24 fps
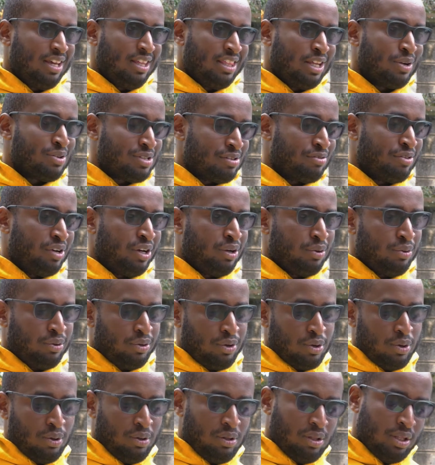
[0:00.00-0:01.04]
That was a very
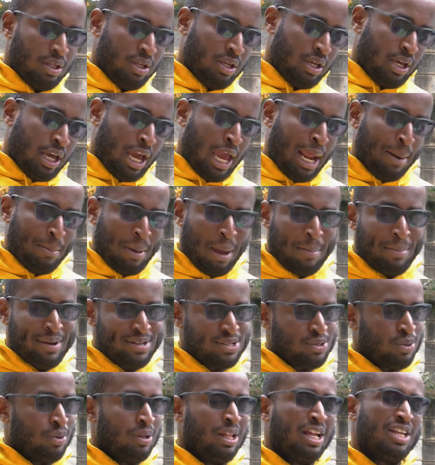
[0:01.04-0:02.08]
good goal. And my
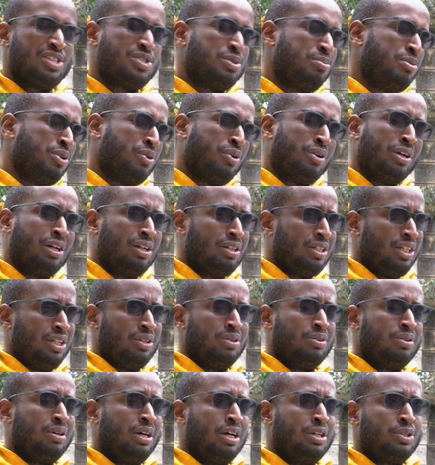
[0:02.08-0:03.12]
best goal has to be
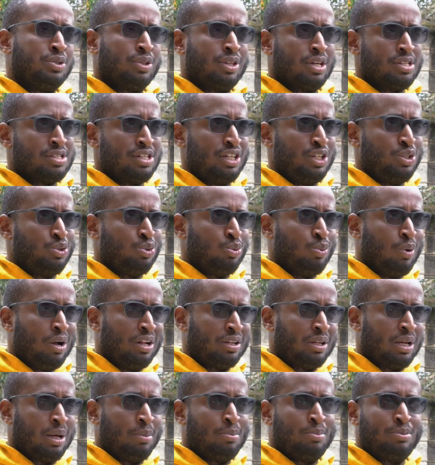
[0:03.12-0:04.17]
Ronaldinho, 2002
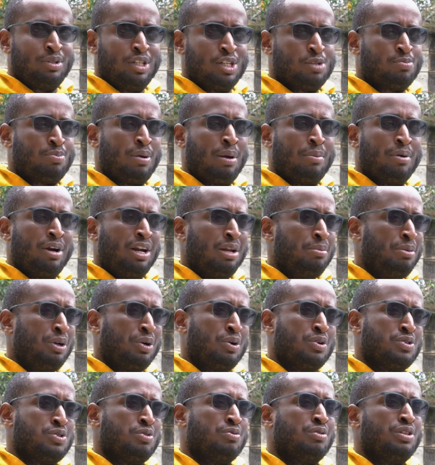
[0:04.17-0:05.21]
World Cup, just primarily
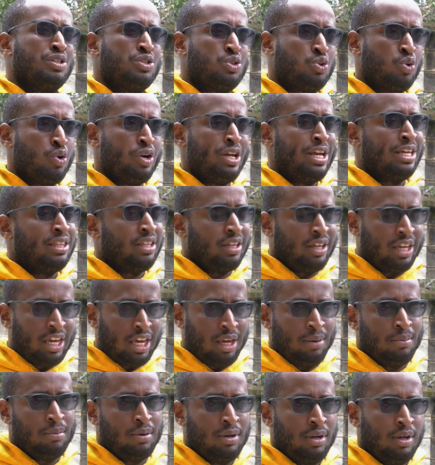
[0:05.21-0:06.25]
because of the story and the
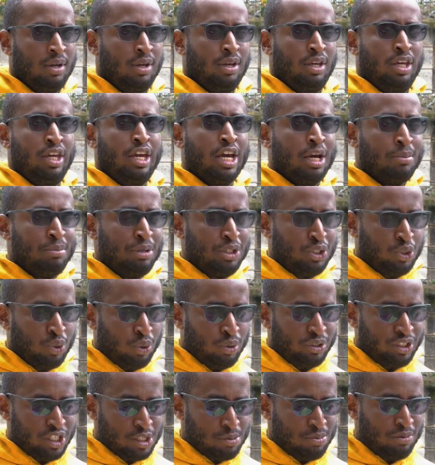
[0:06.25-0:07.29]
game. He had been
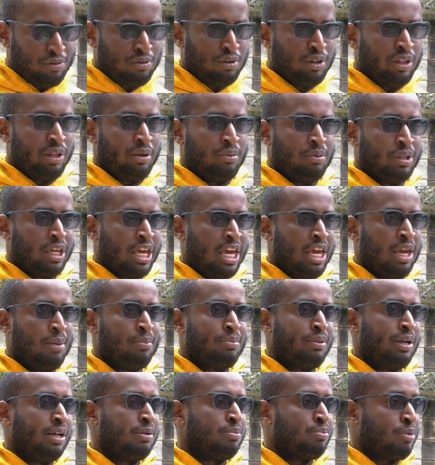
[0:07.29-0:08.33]
told just before the game
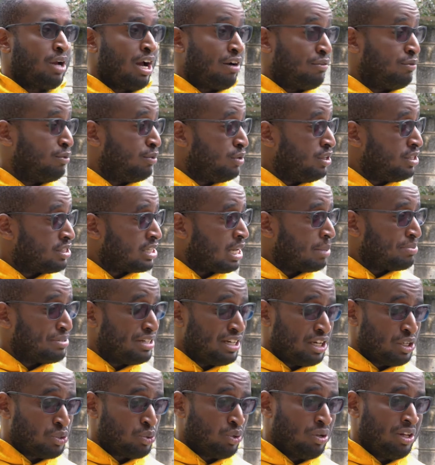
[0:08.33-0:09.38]
that Cafu, his
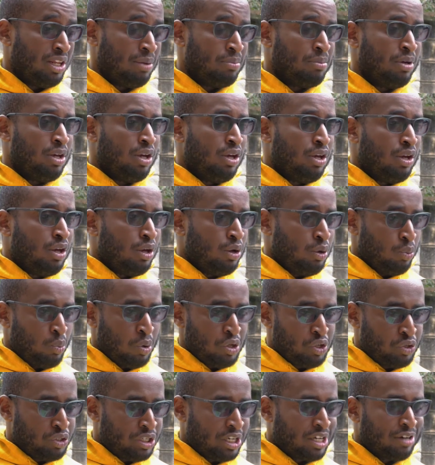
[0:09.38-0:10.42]
captain, had told him,
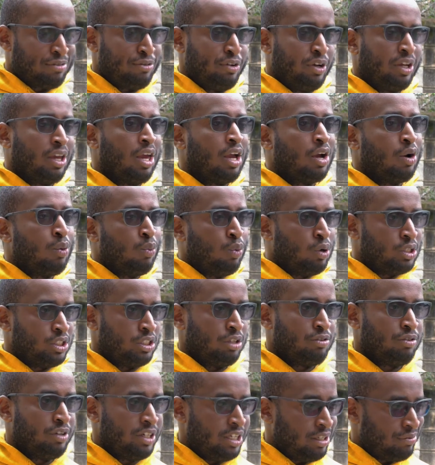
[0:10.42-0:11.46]
when you take a free kick, watch
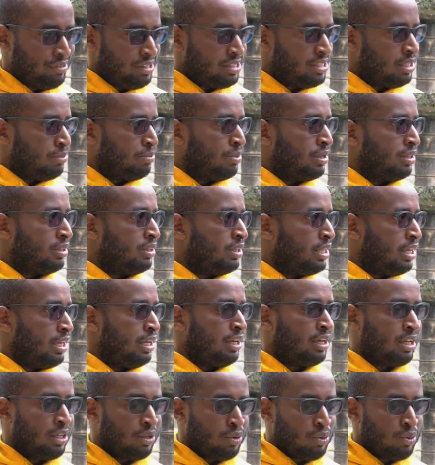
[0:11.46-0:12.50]
out for David Zimmer, the England